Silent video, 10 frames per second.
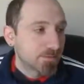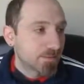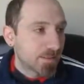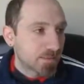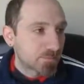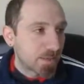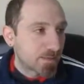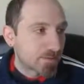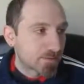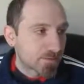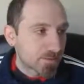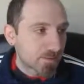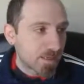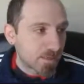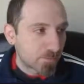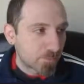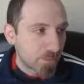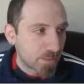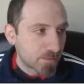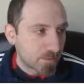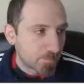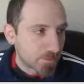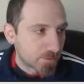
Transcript: It's better than just taking repeated damage.